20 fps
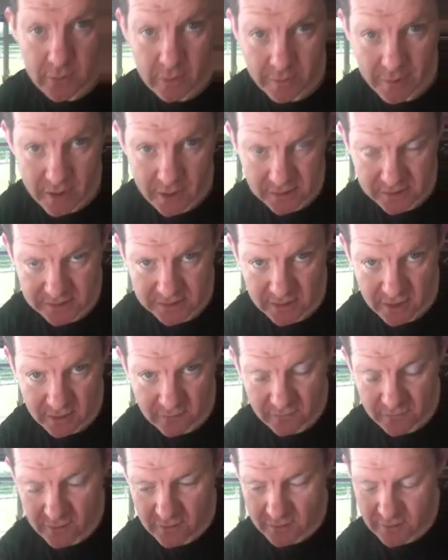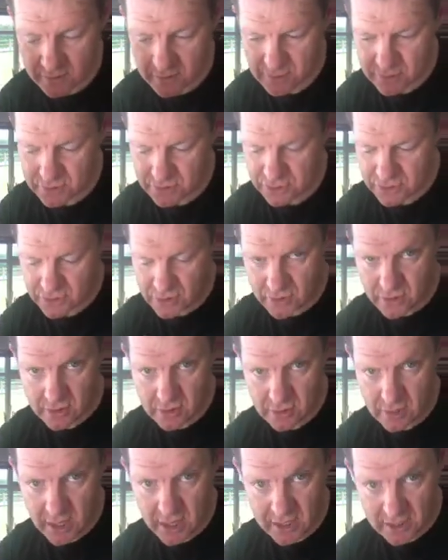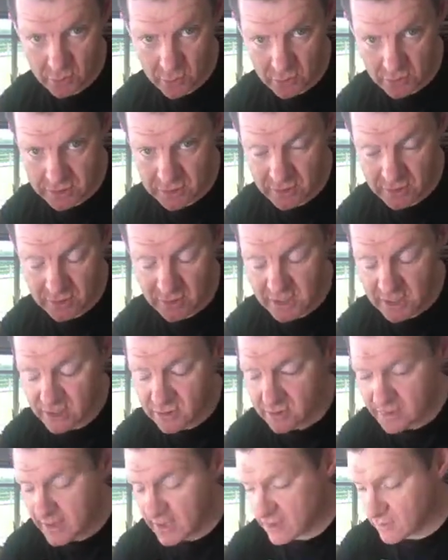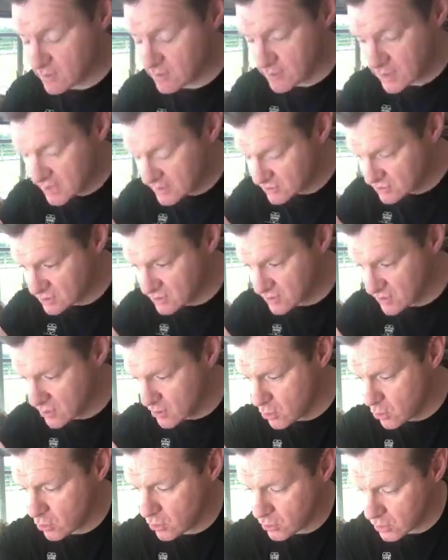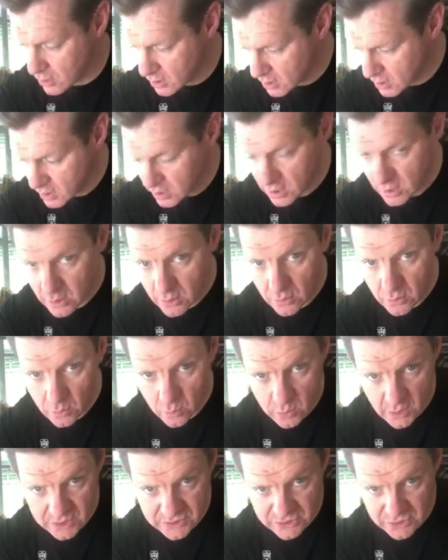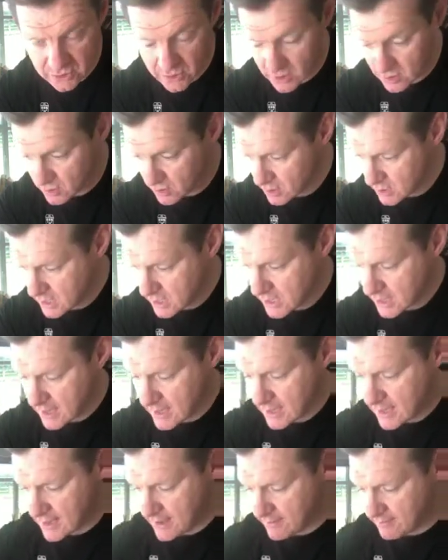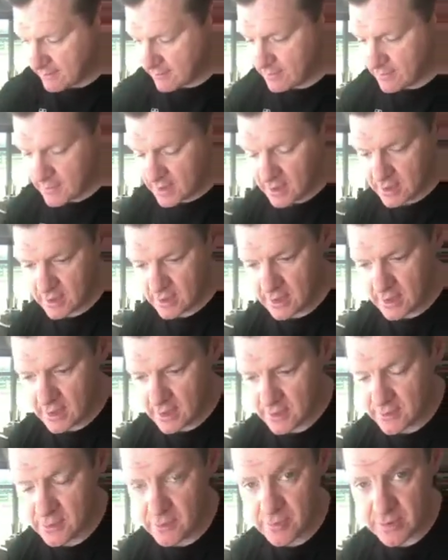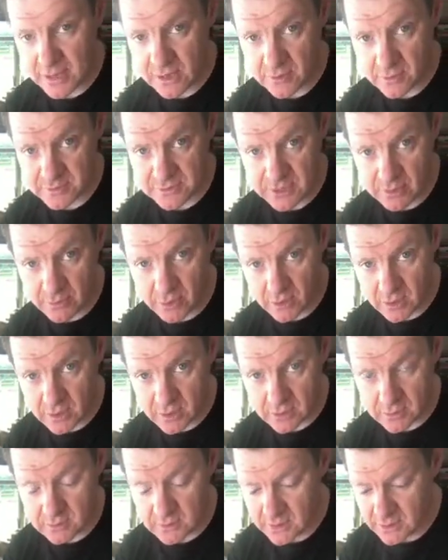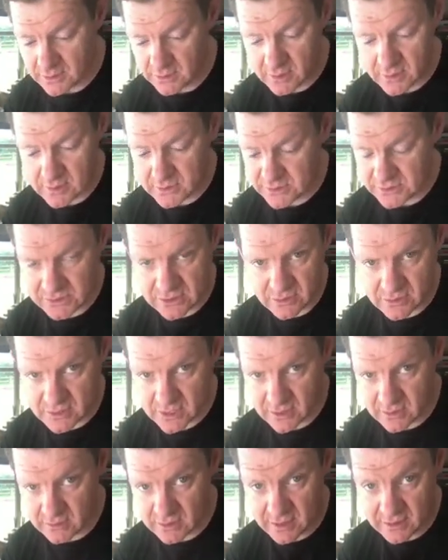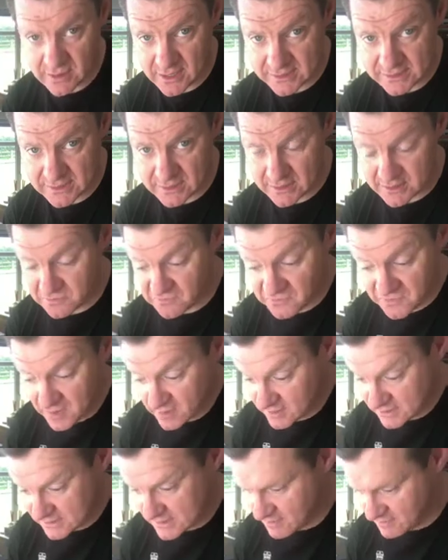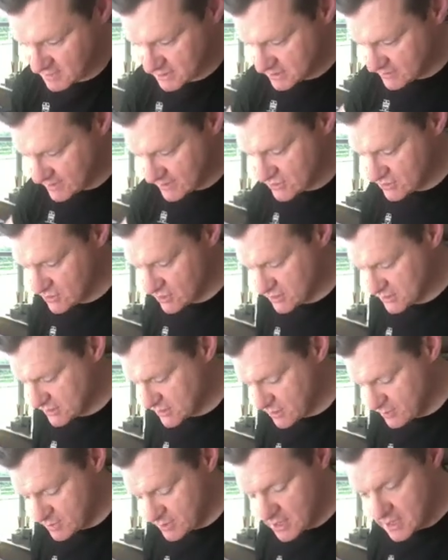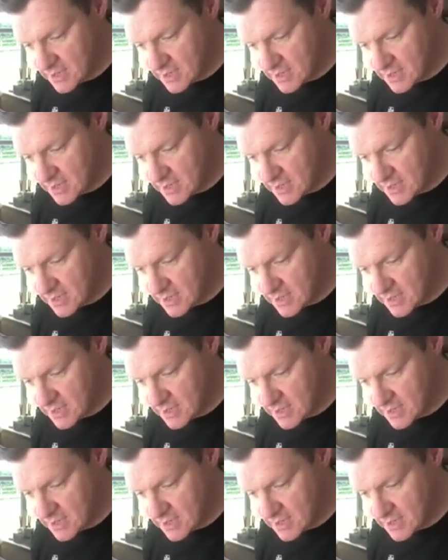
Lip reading: parts of sugar and water. You can either make it with brown sugar or white sugar. You bring it up to the boil, stir it in, and that's it. Very simple to make sugar syrup.